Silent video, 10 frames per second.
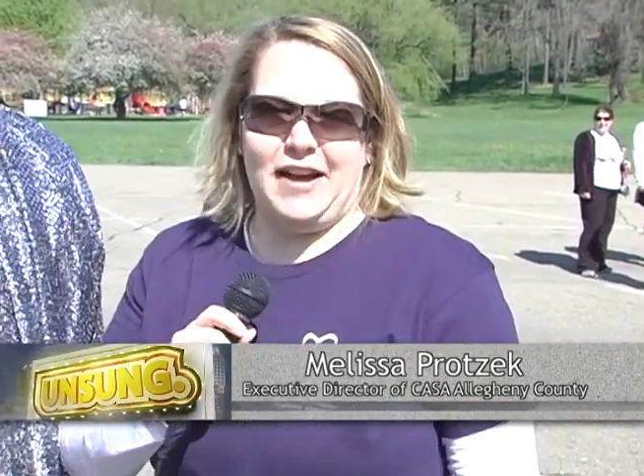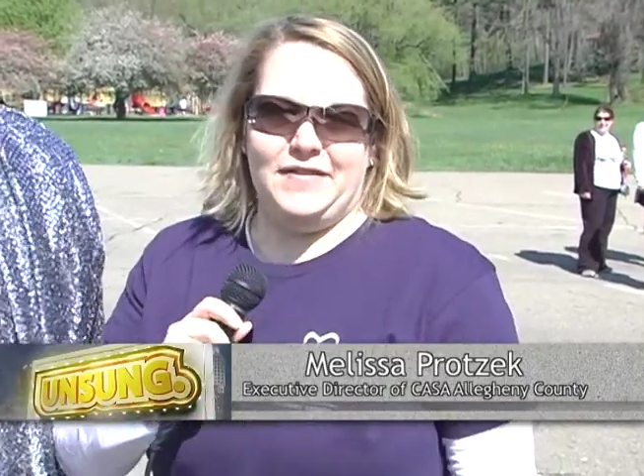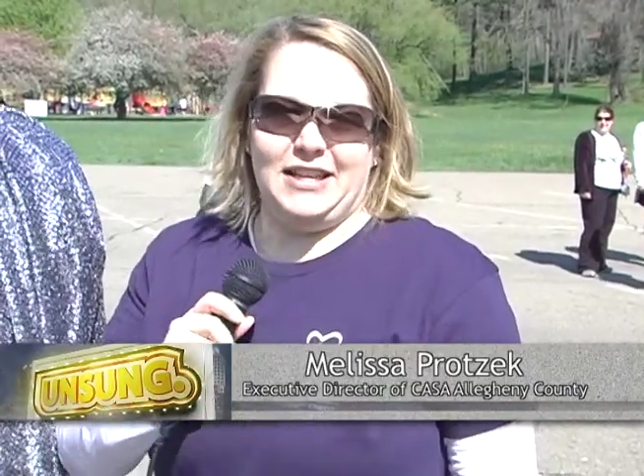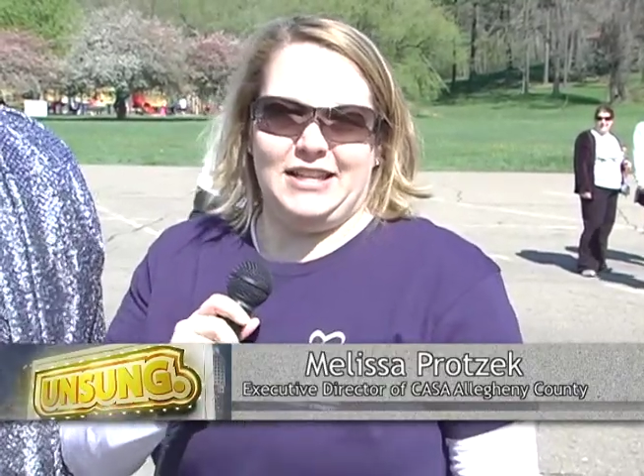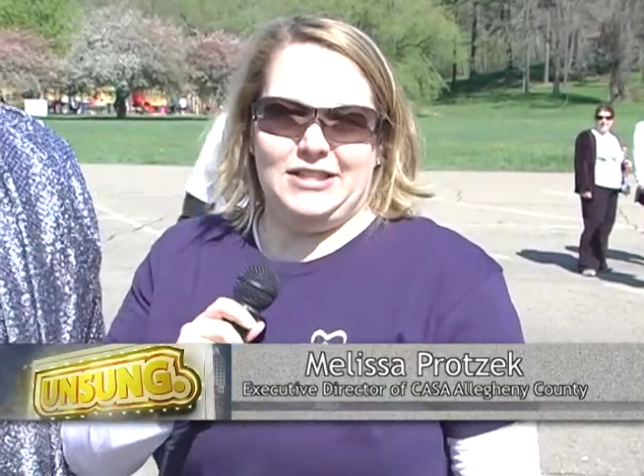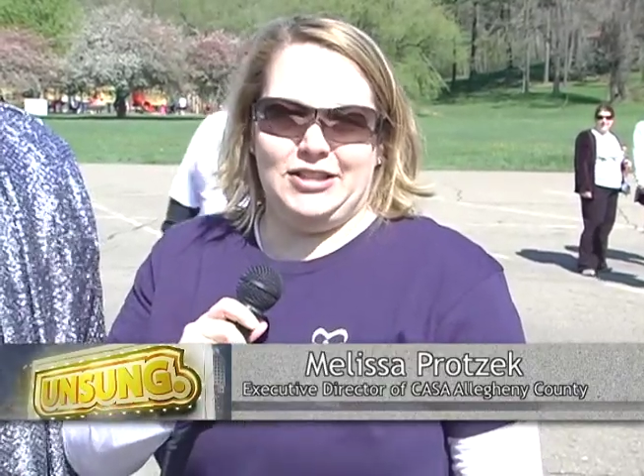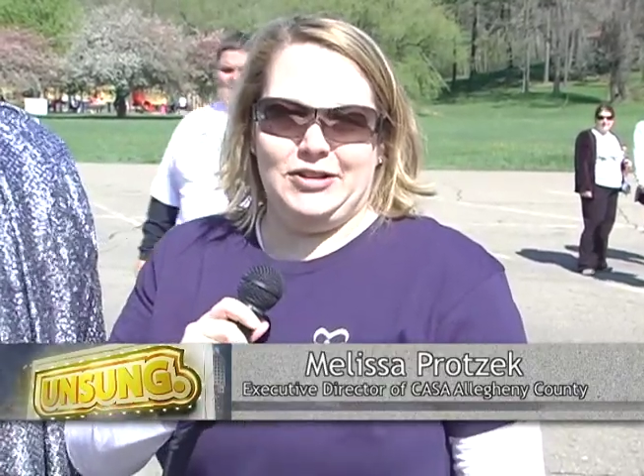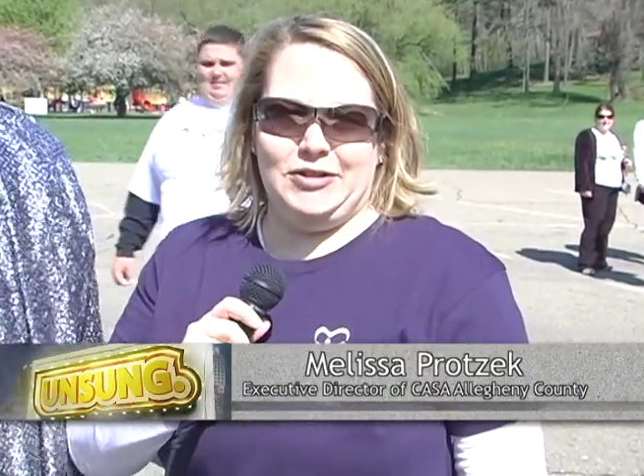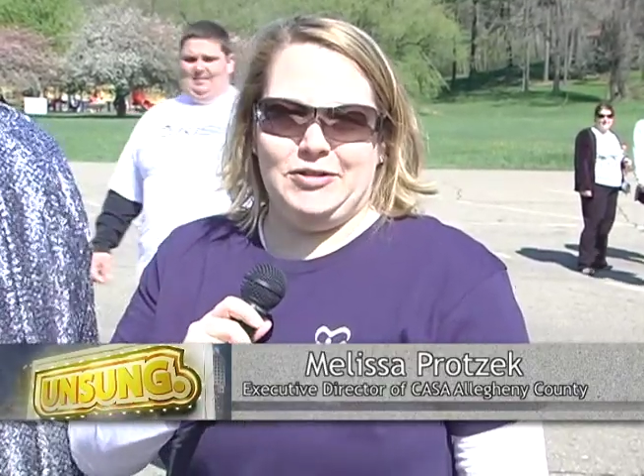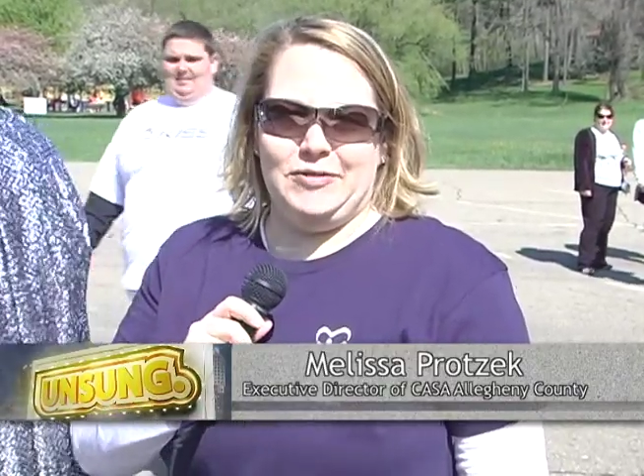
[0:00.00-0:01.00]
advocates
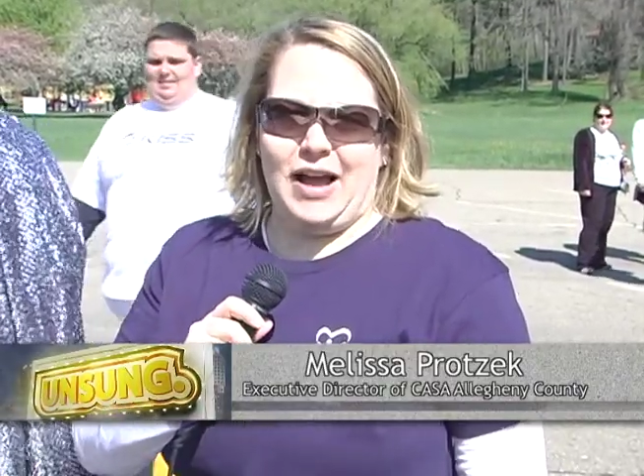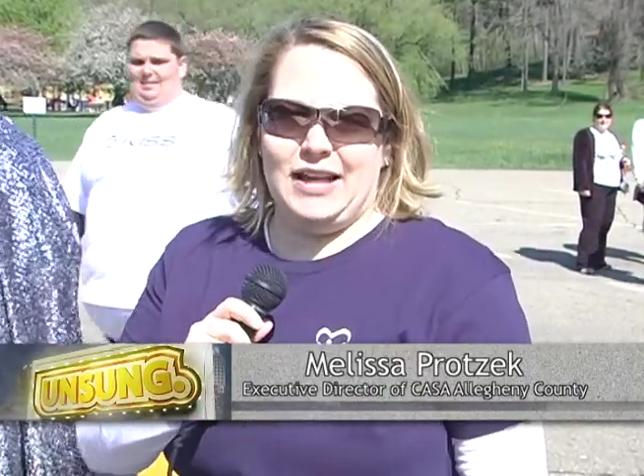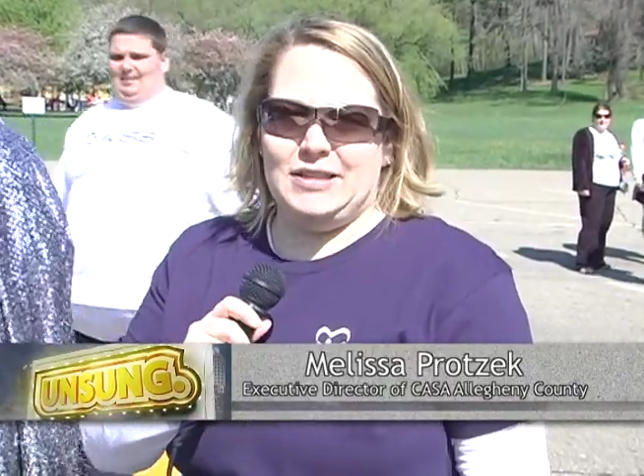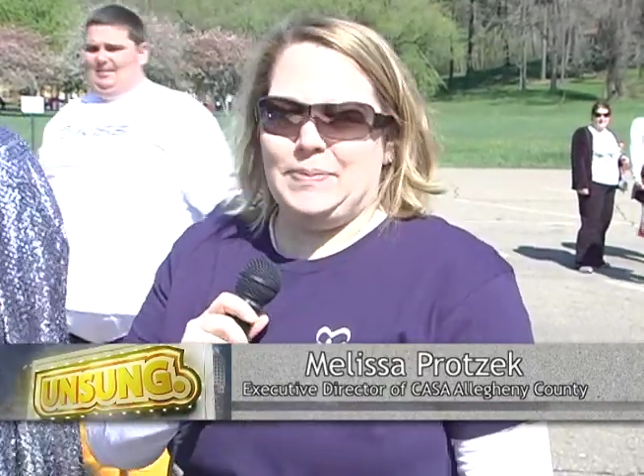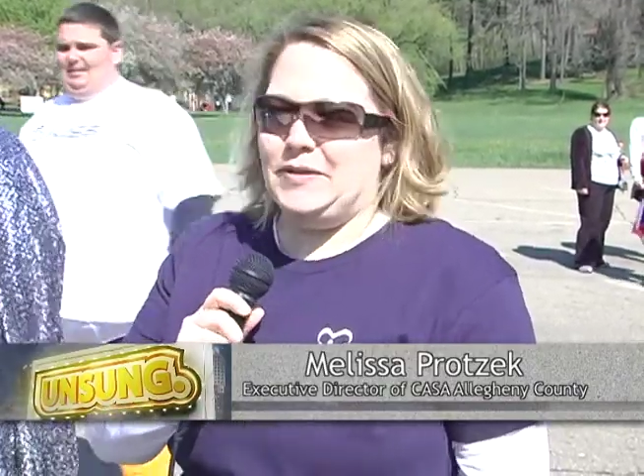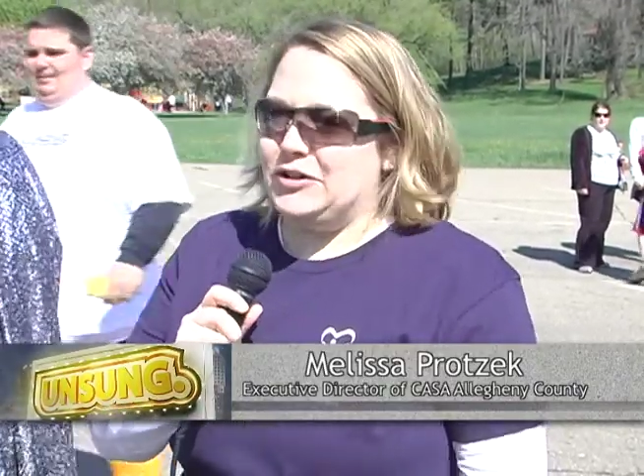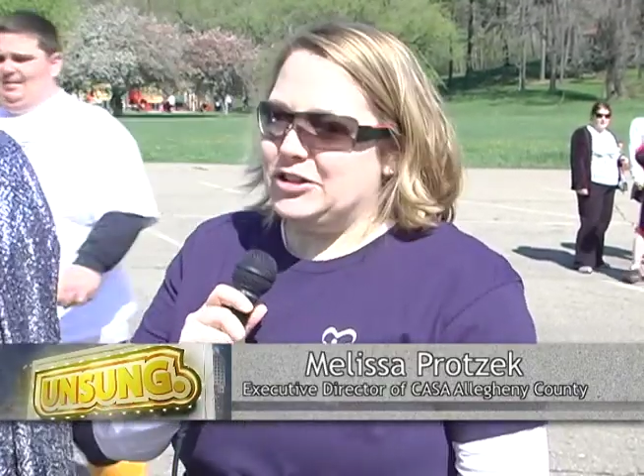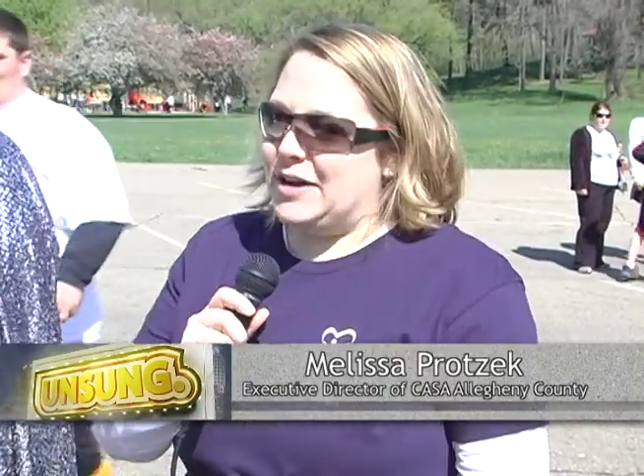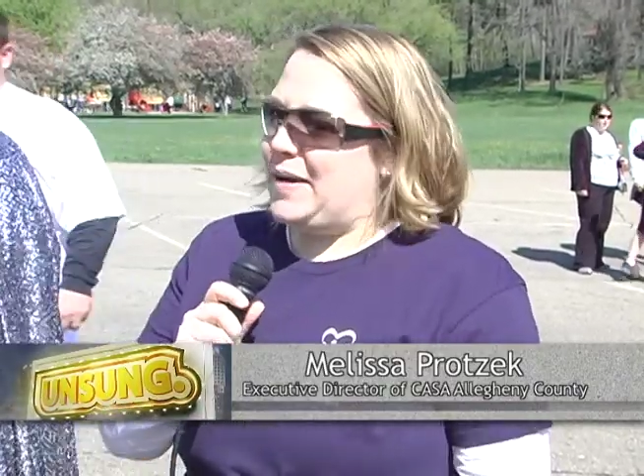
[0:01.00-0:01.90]
who spend their time